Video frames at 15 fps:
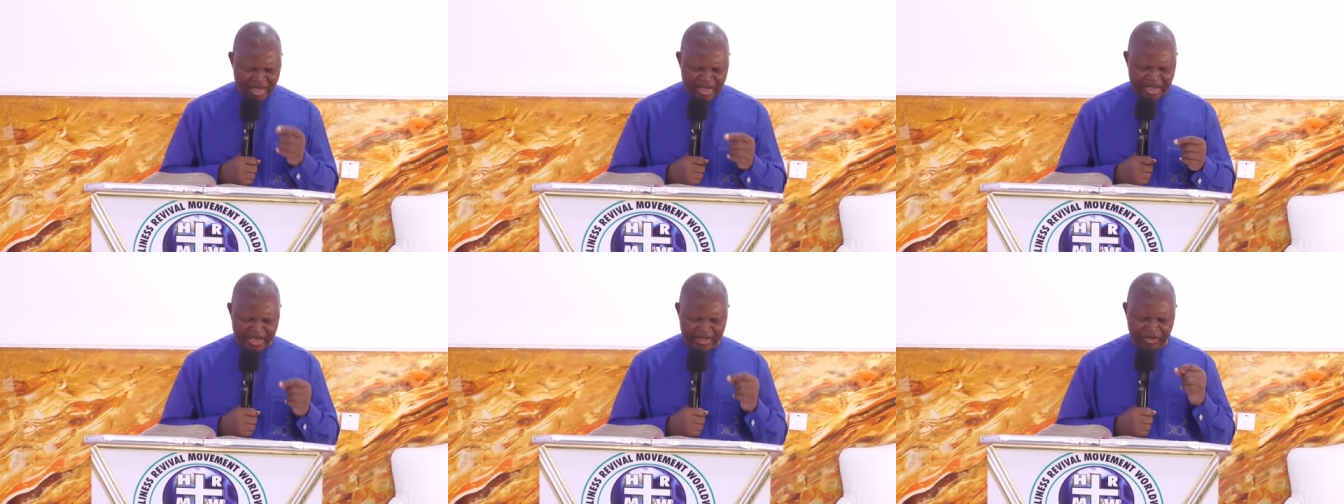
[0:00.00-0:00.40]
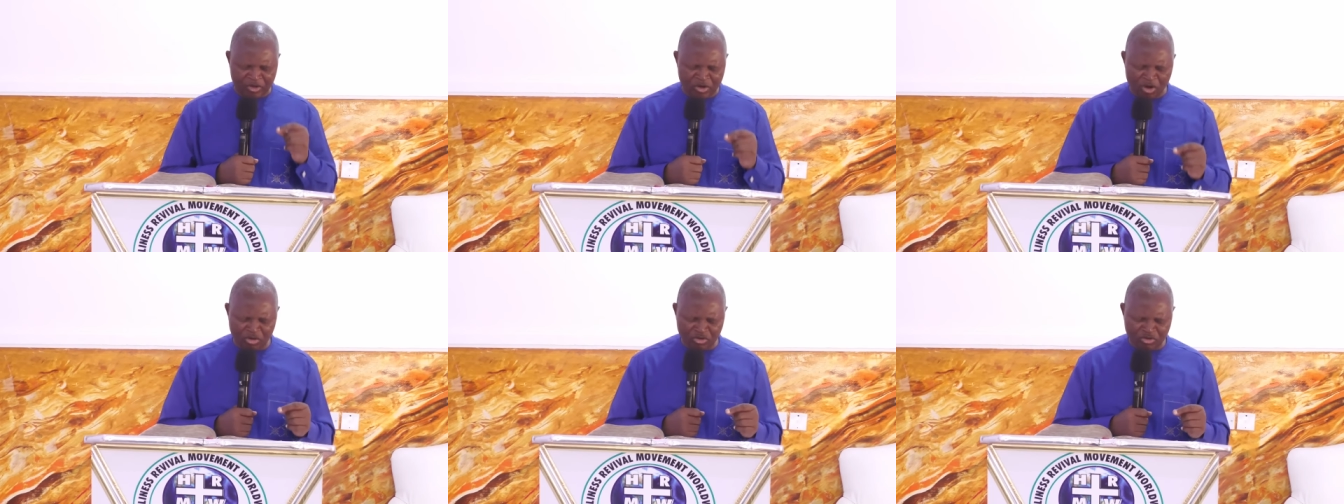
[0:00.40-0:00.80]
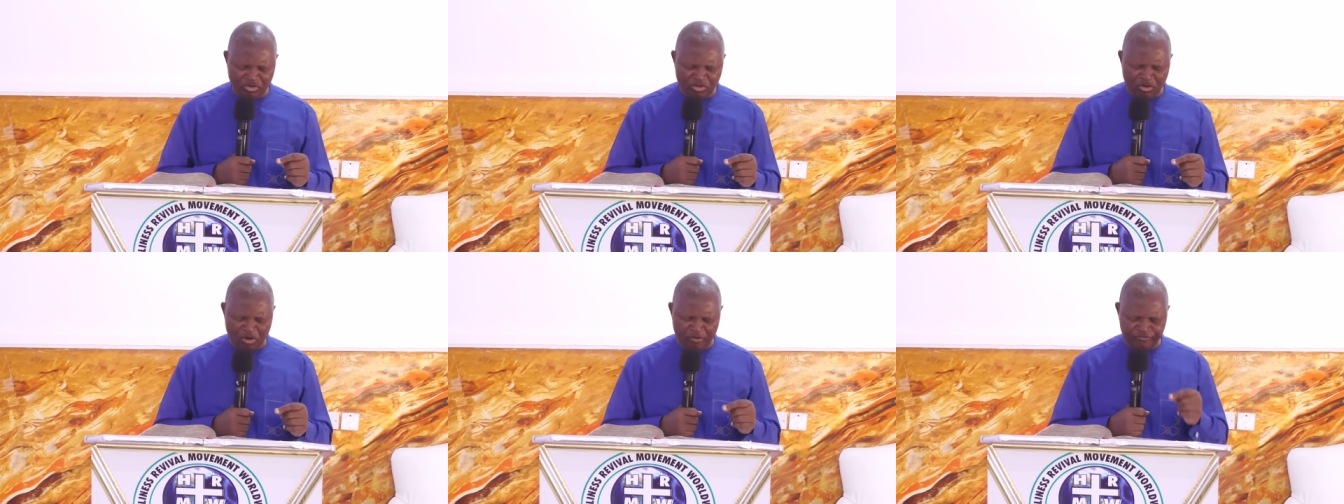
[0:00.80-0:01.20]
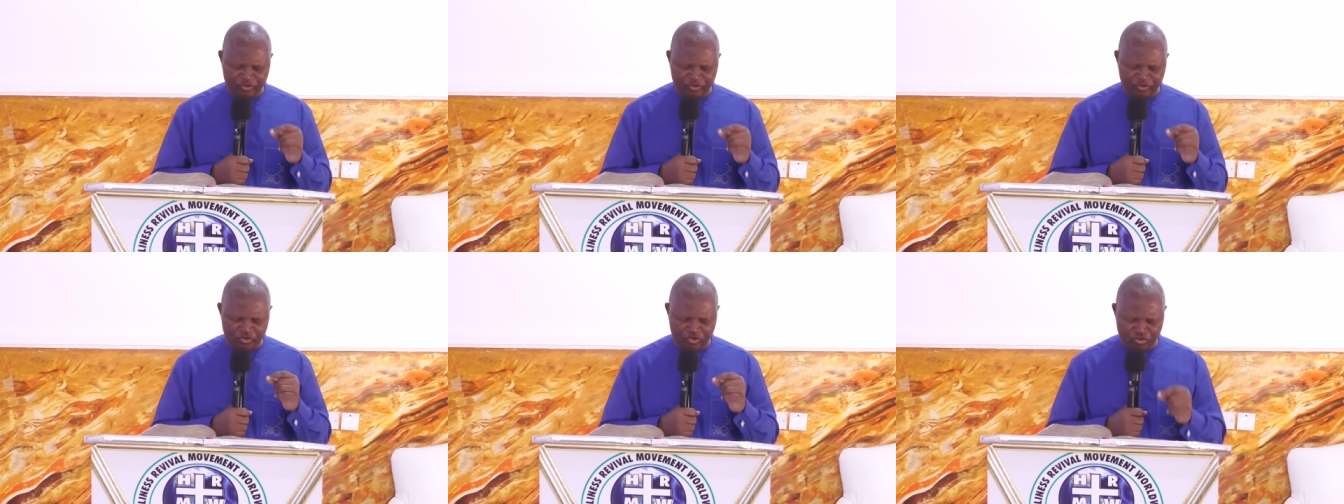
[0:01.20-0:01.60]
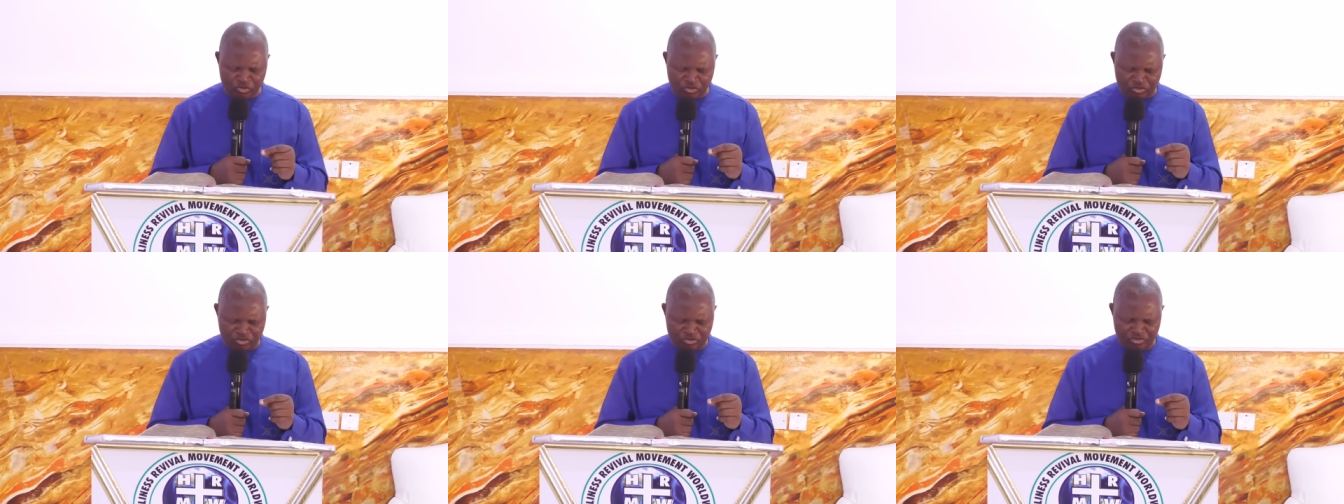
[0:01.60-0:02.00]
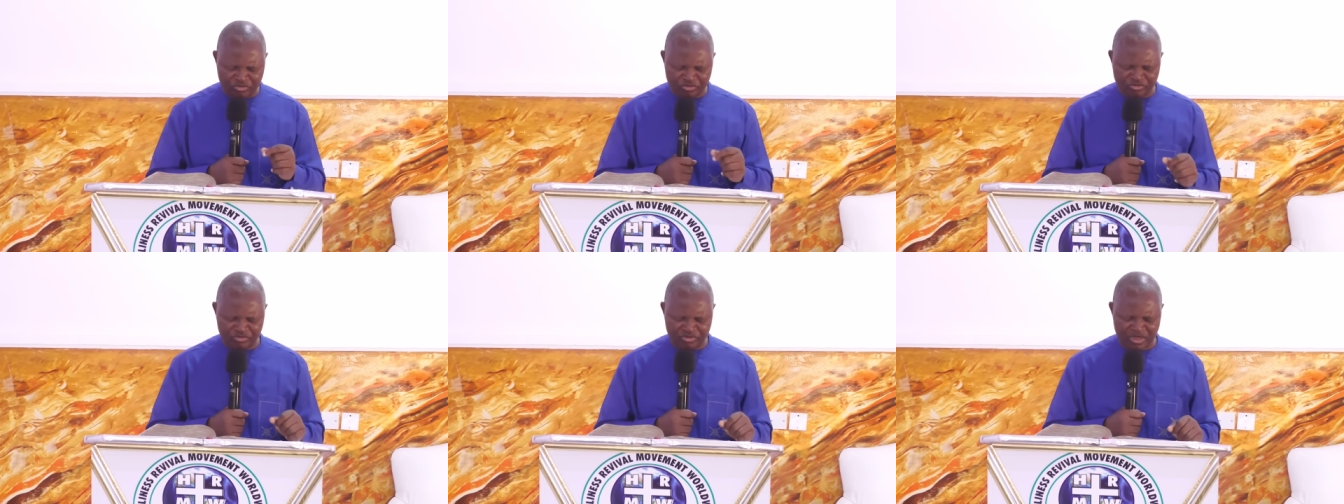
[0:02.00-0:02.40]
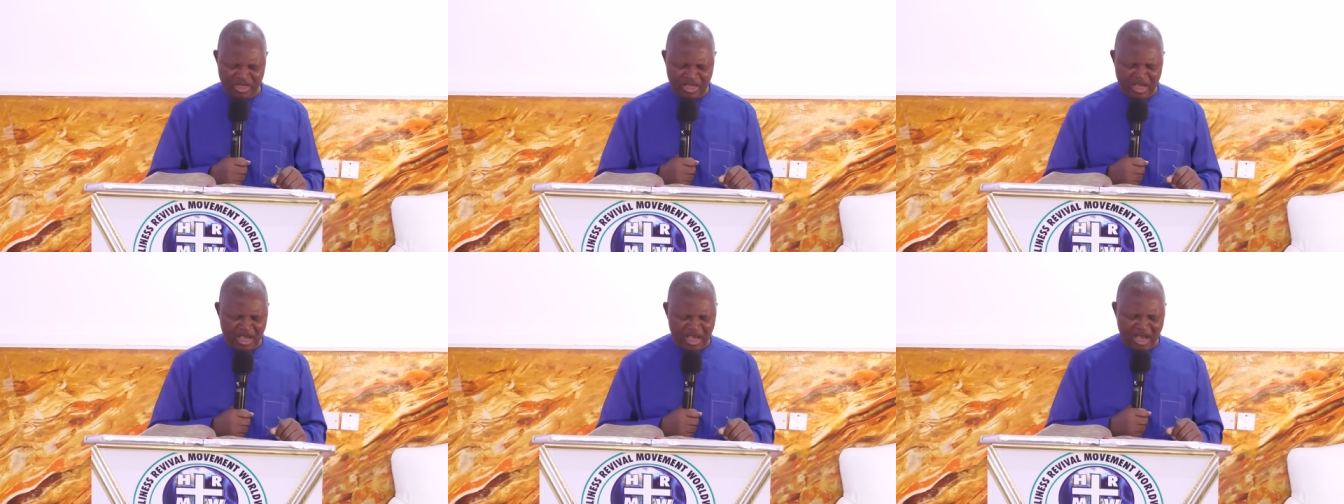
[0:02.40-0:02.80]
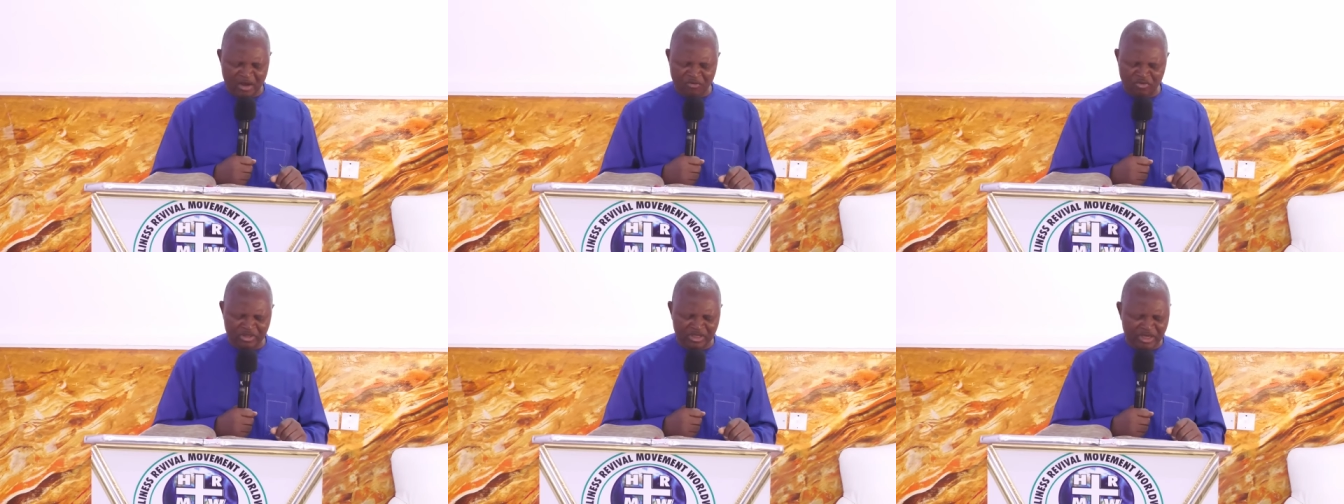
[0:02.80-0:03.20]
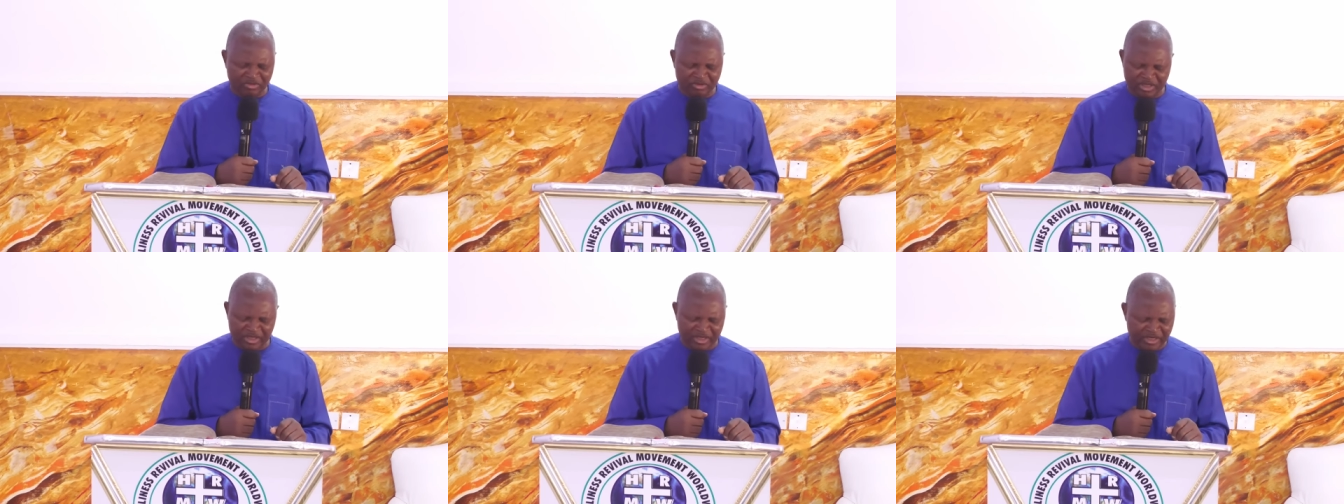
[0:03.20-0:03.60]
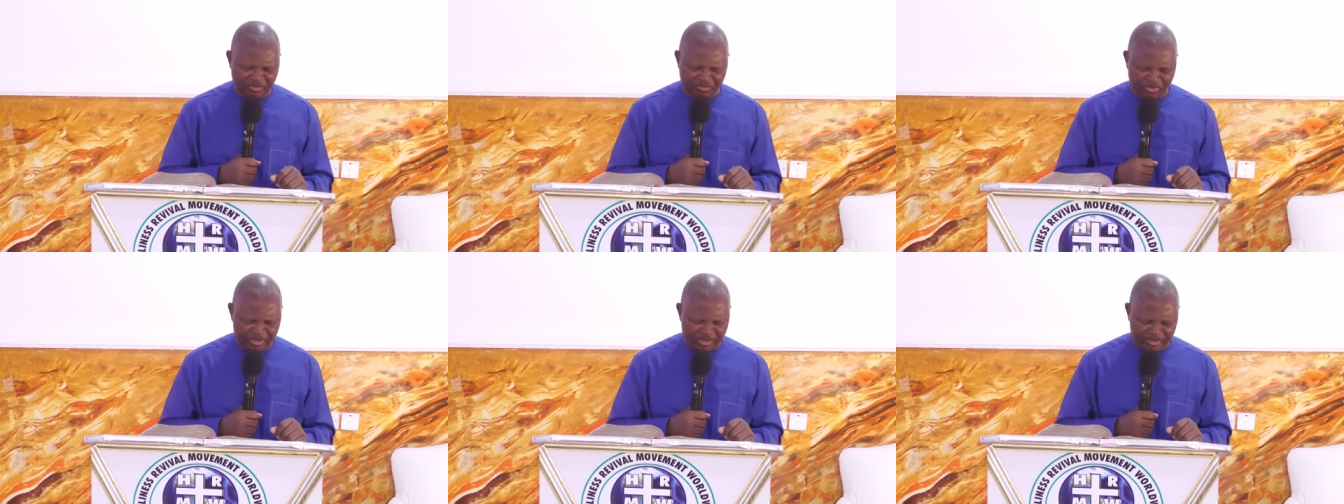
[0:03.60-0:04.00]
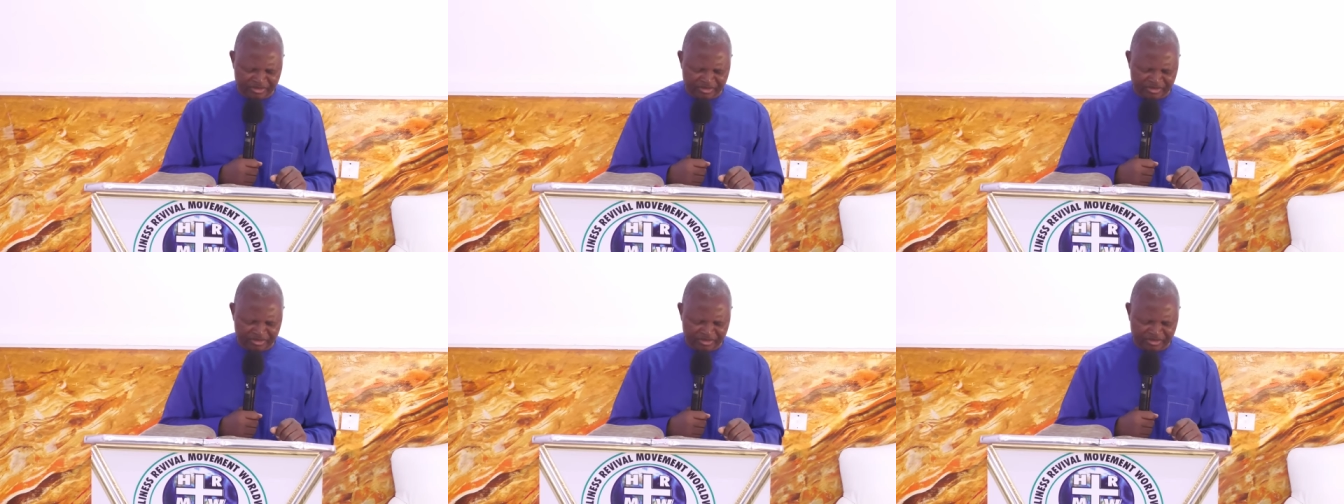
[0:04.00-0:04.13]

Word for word: a God of truth and without iniquity.